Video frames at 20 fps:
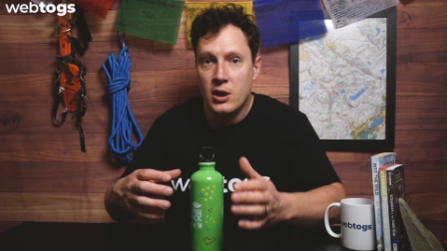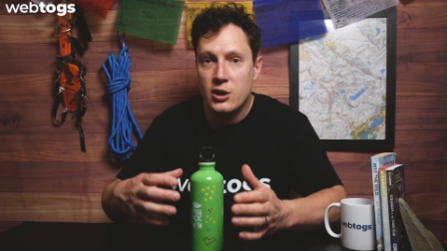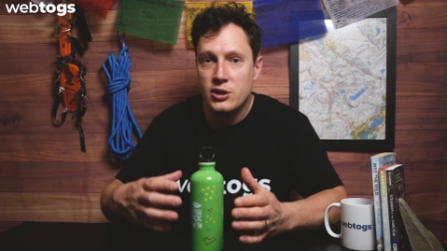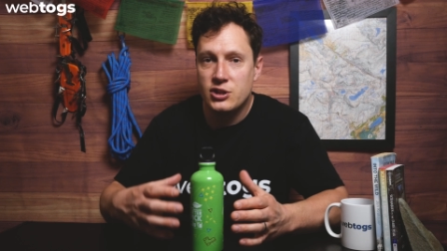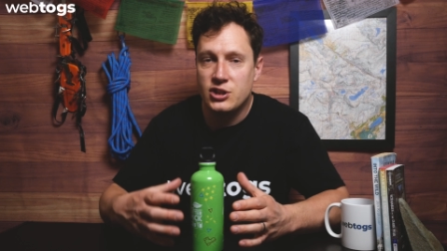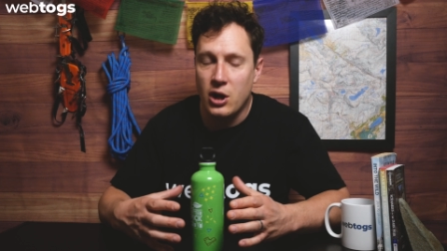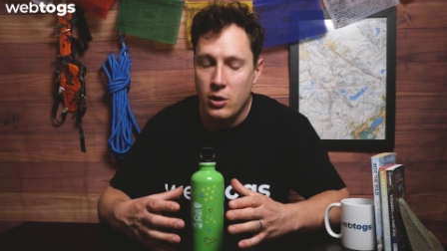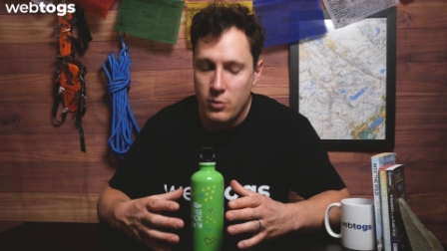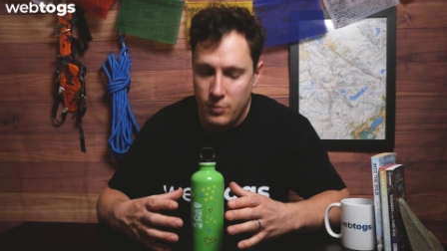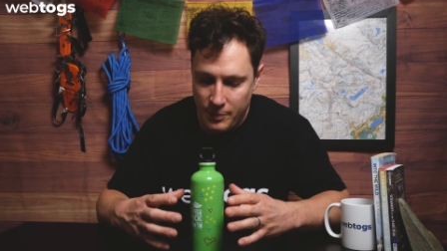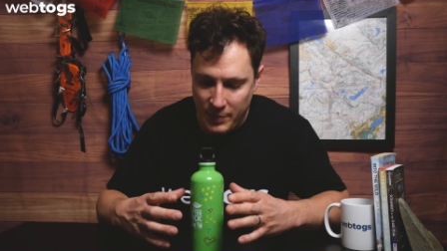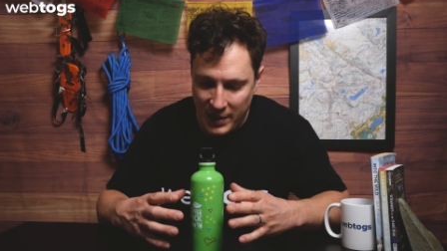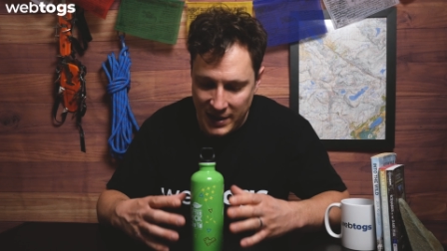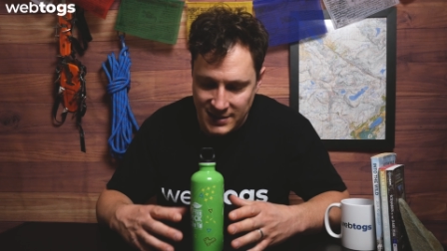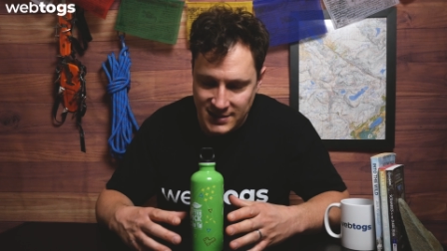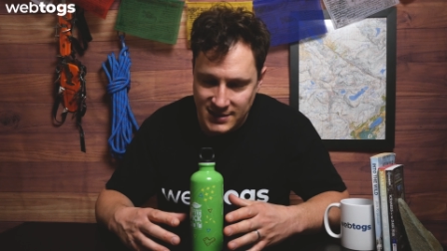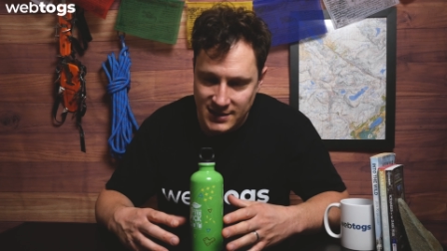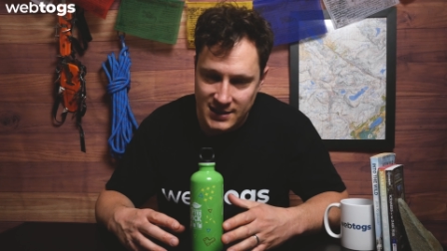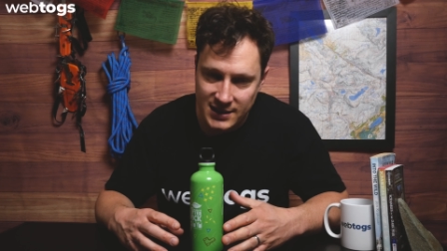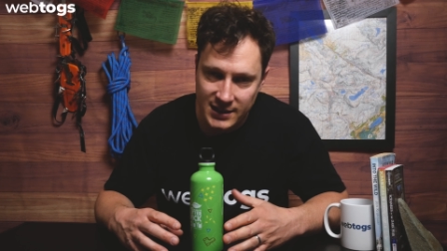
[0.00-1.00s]
So
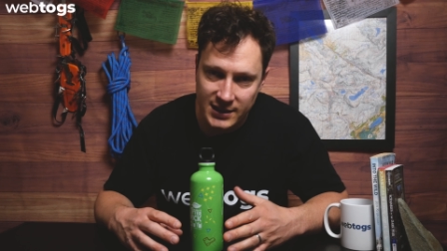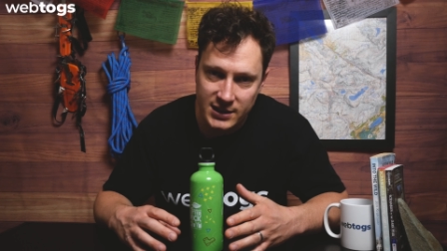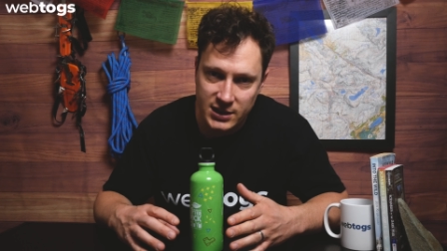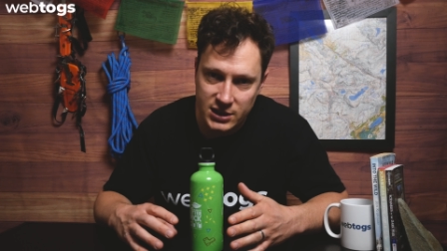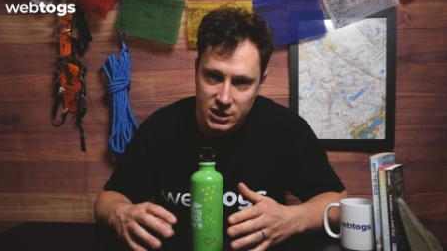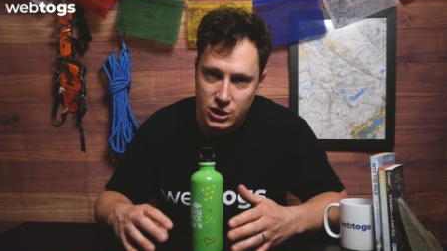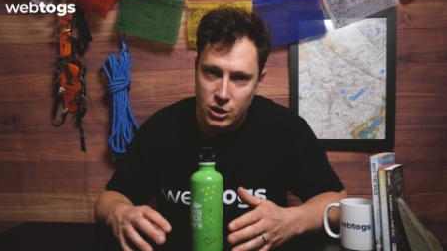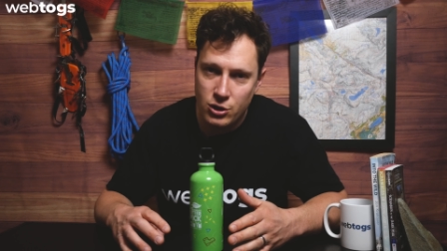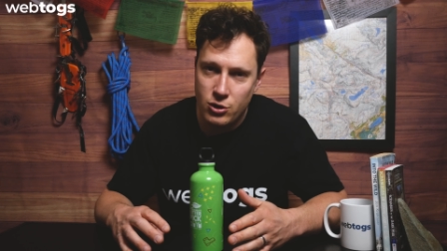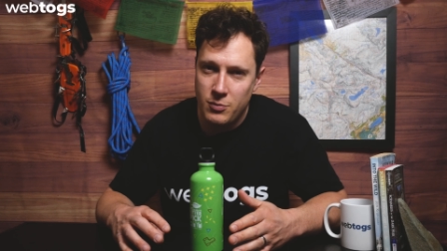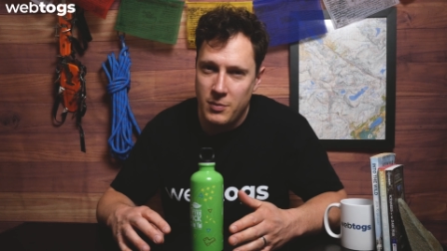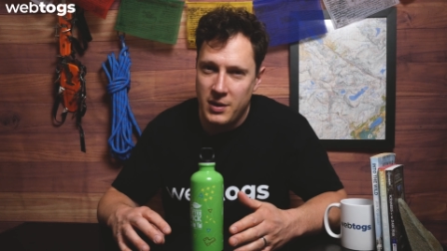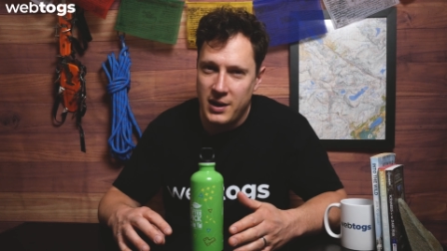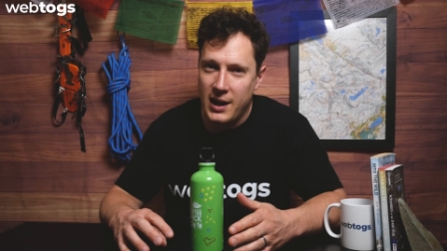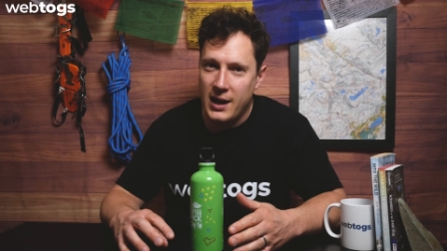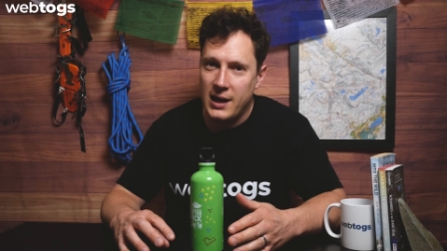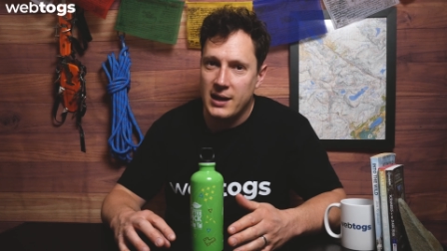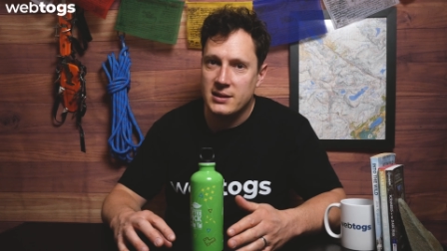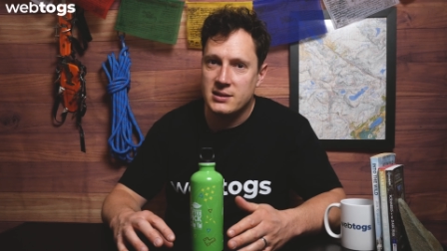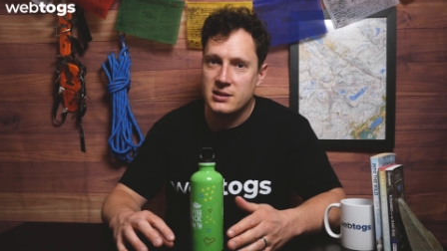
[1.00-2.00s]
basically, the two
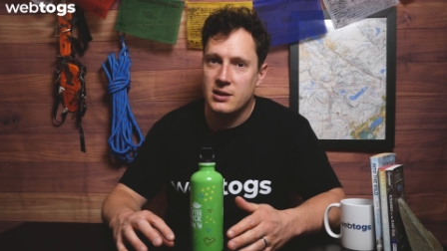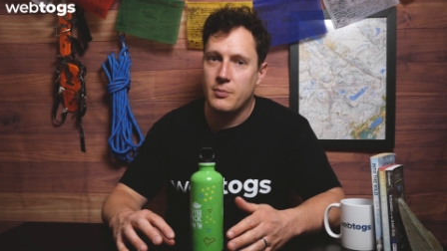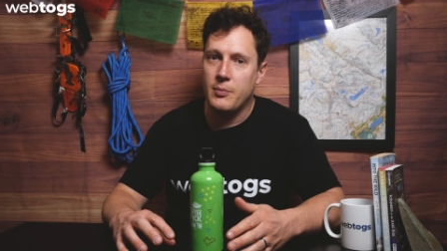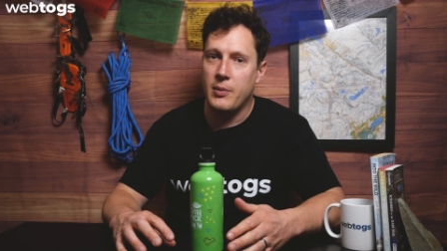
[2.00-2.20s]
minute litter